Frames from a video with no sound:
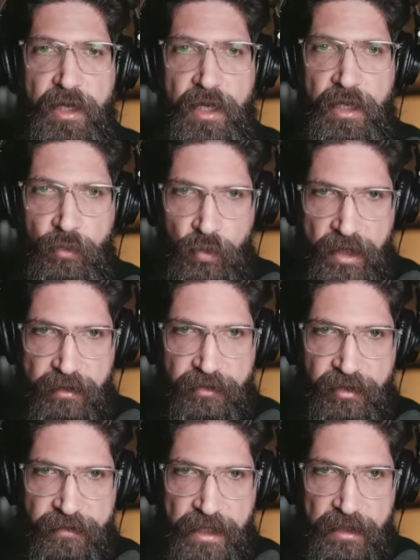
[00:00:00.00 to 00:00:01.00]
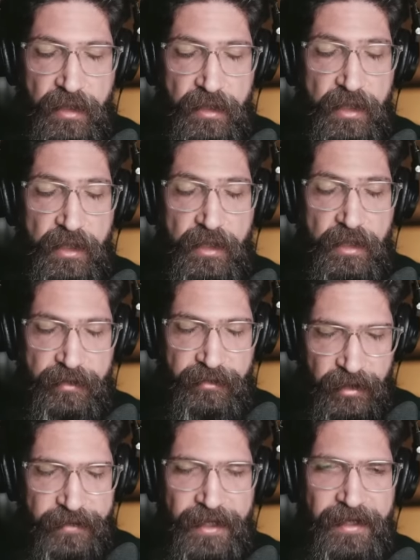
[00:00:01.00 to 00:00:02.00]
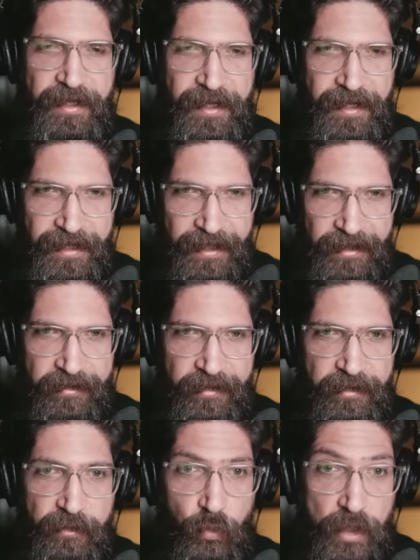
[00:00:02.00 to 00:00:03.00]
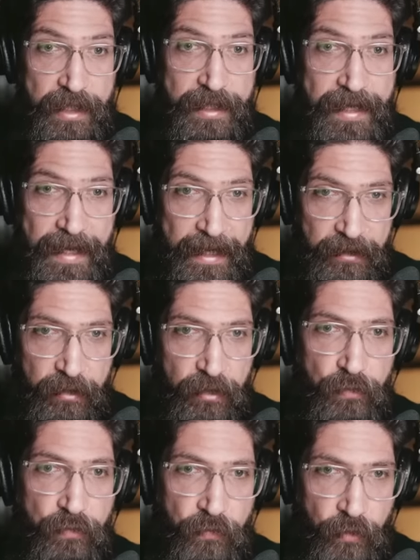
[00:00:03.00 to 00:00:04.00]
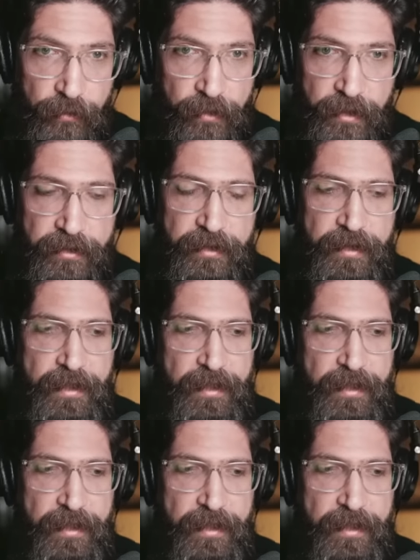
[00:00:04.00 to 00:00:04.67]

And where Syriana Analysis will head forward,